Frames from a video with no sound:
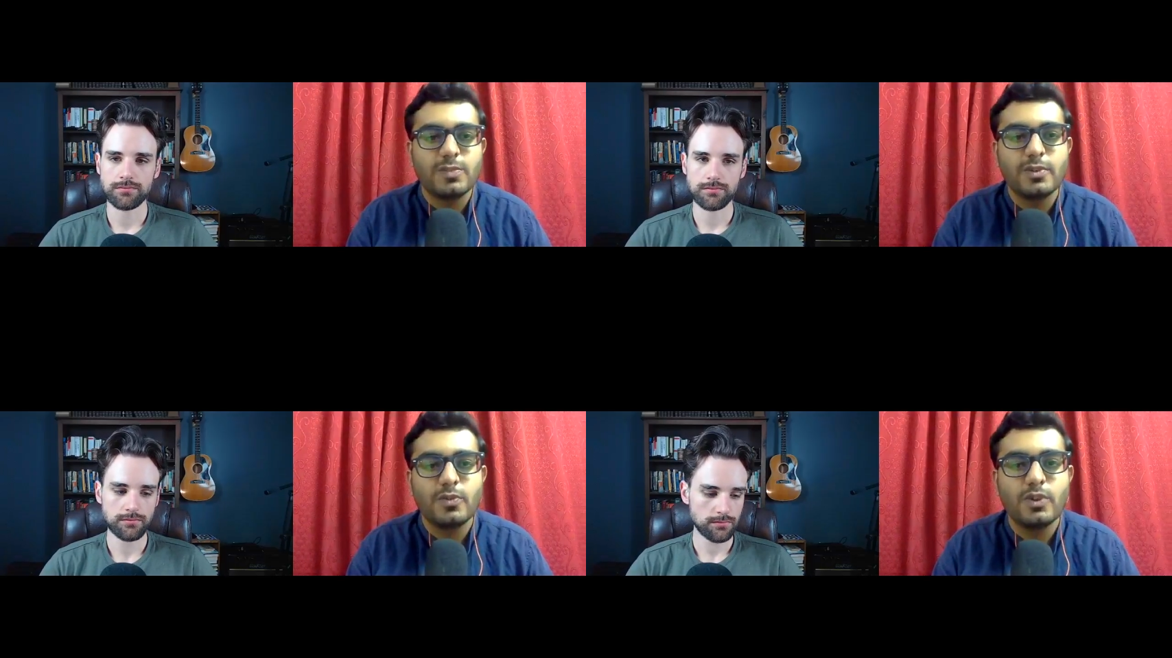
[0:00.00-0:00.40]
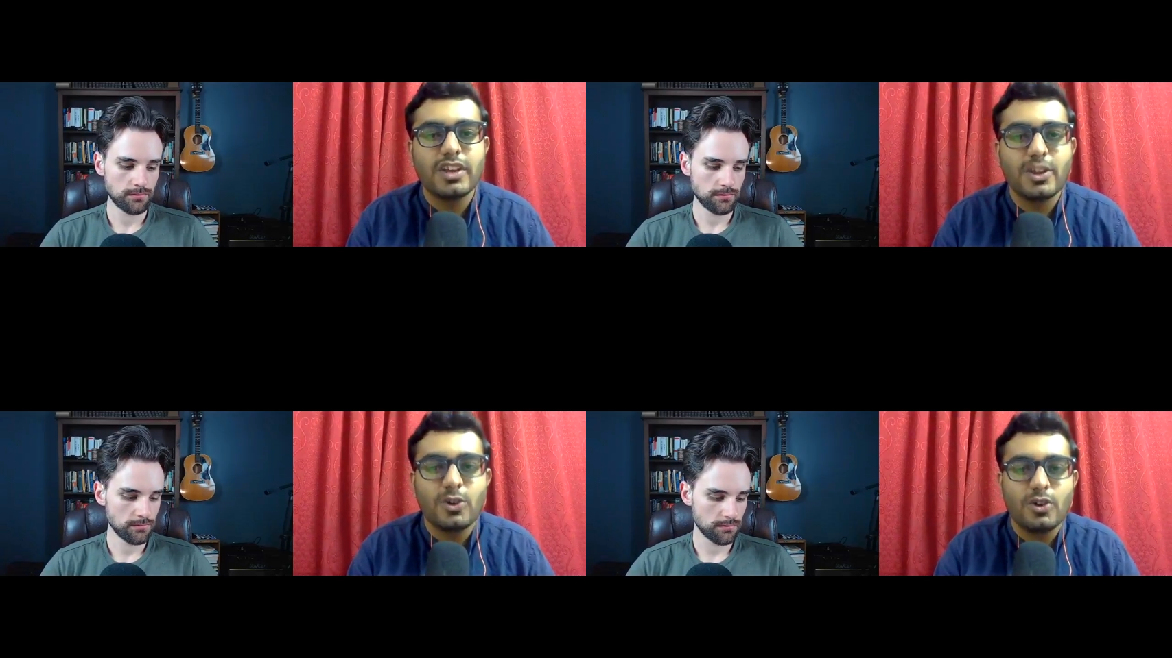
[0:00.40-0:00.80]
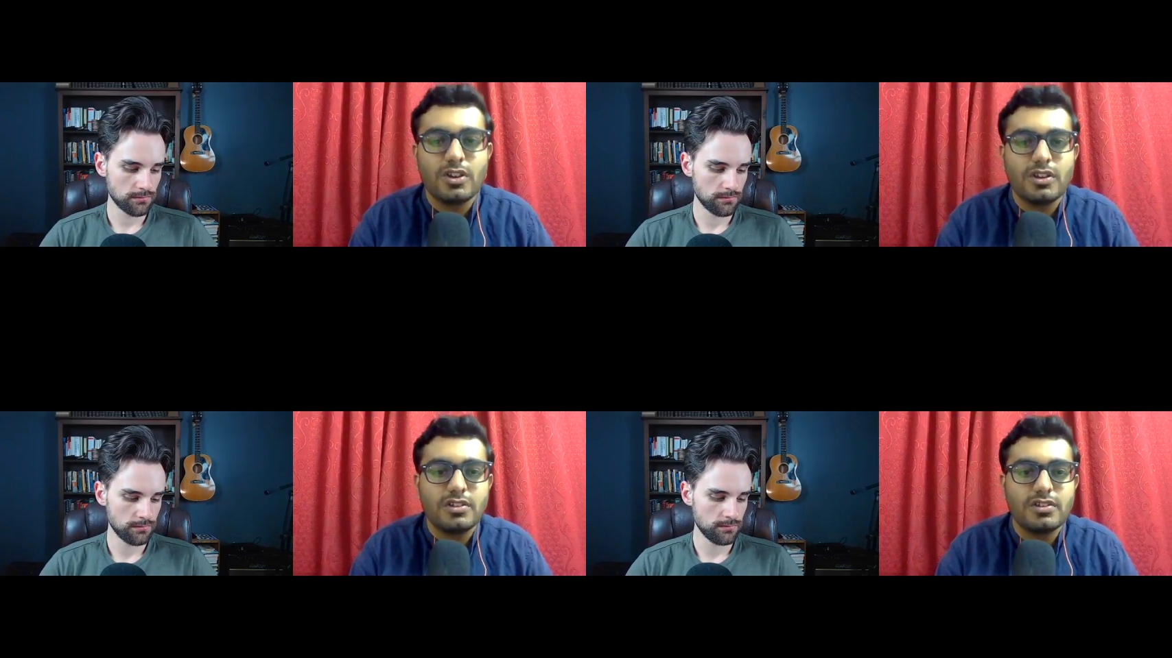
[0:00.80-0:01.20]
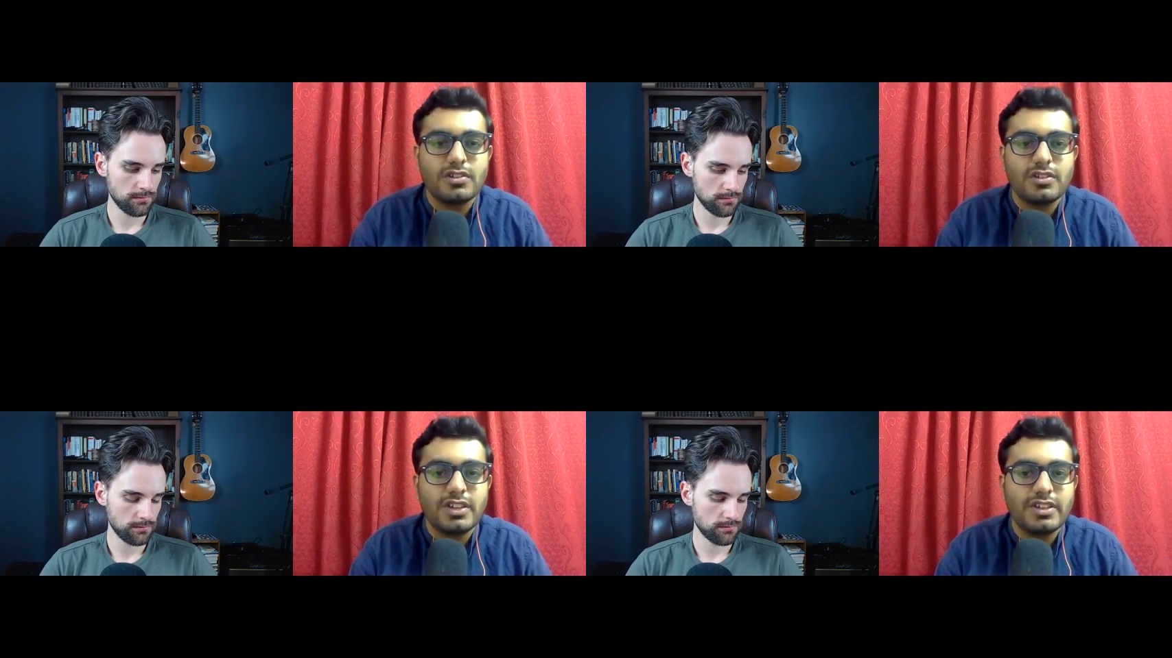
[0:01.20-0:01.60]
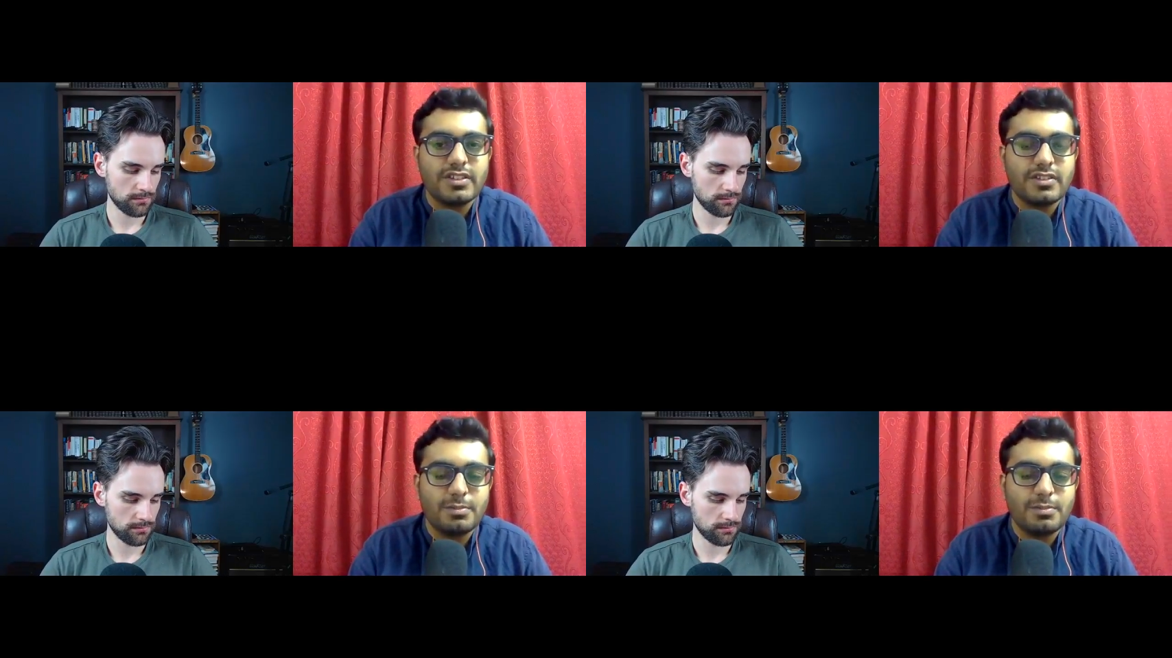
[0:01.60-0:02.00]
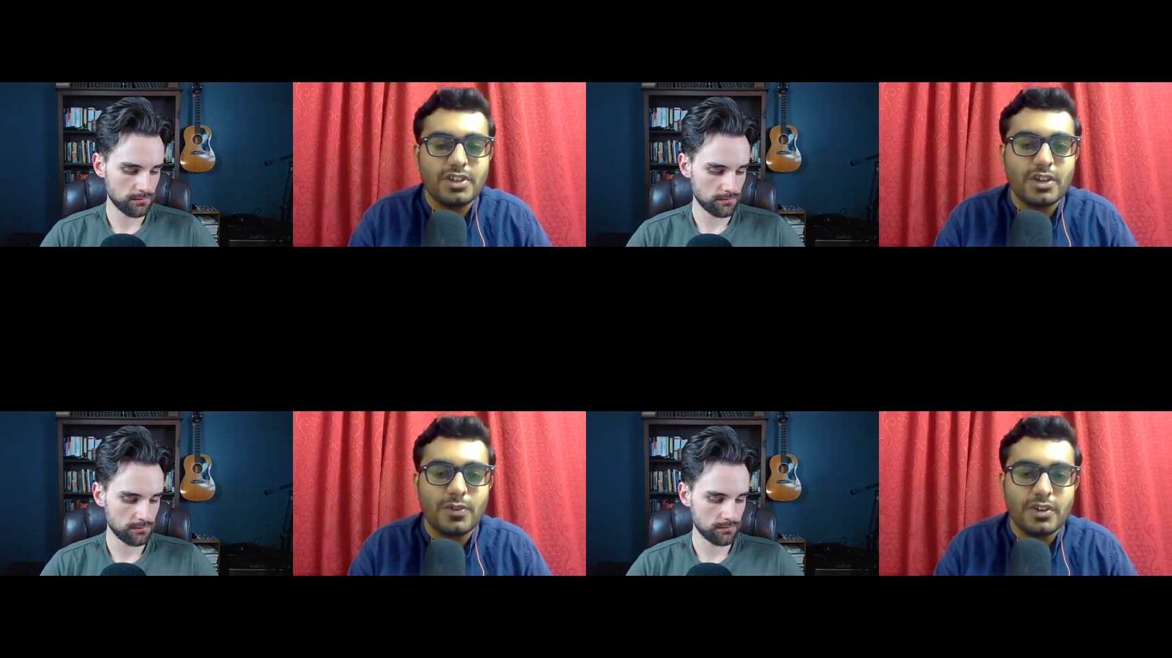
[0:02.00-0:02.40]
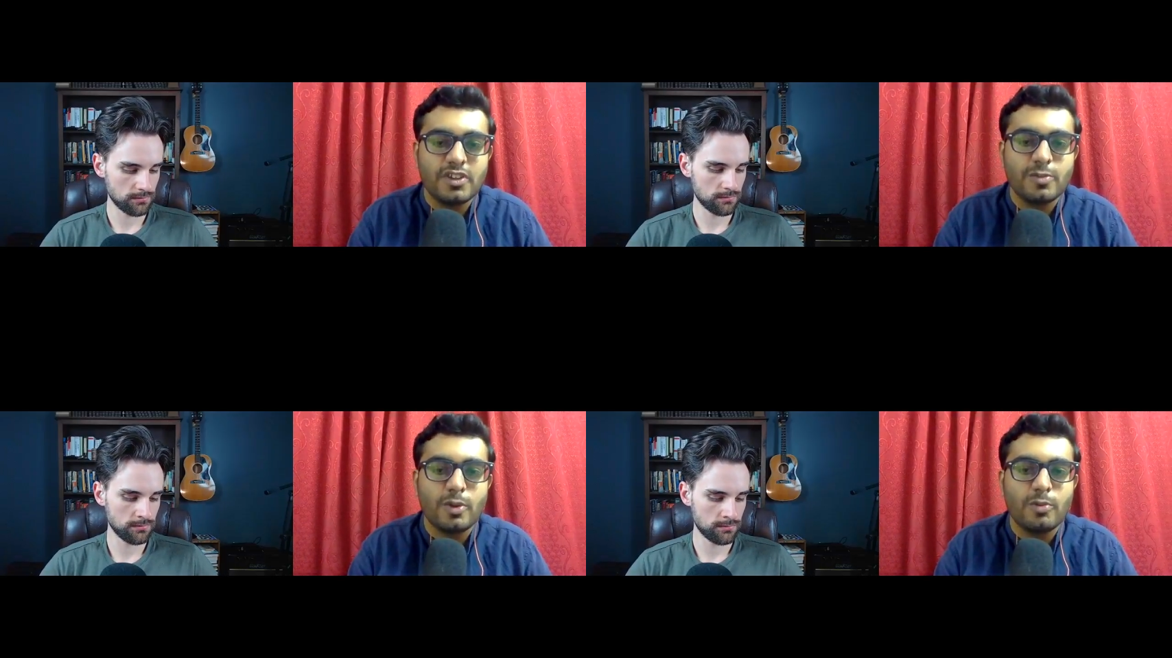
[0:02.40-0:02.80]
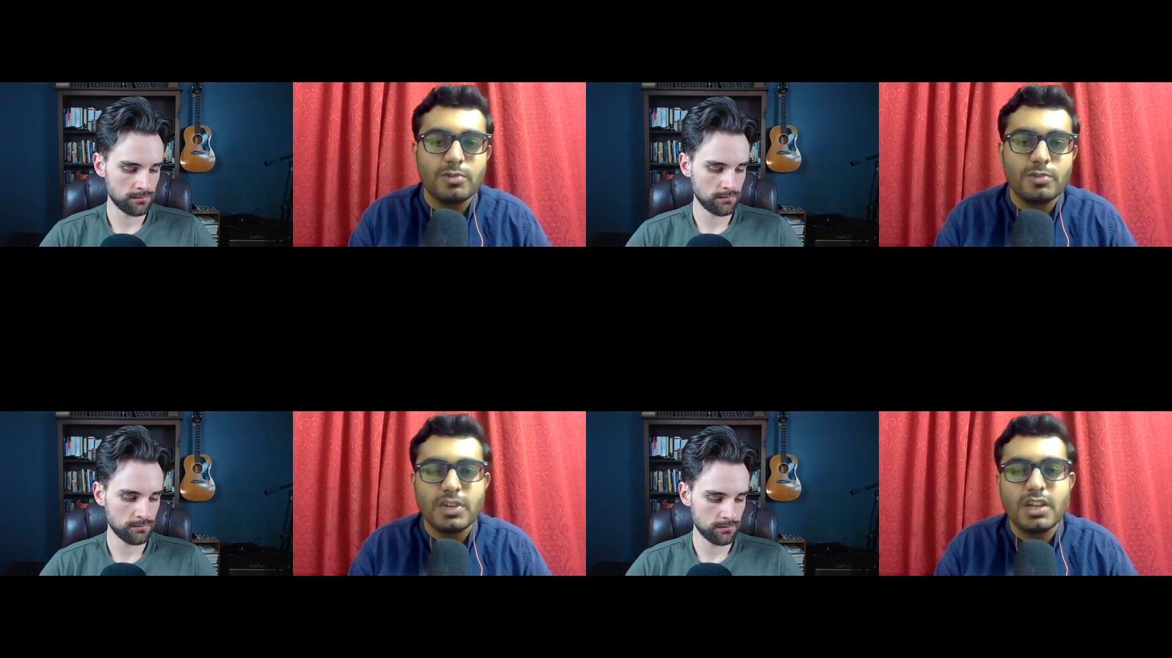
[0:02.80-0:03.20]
Speaker 1: been working on the de- the governance problem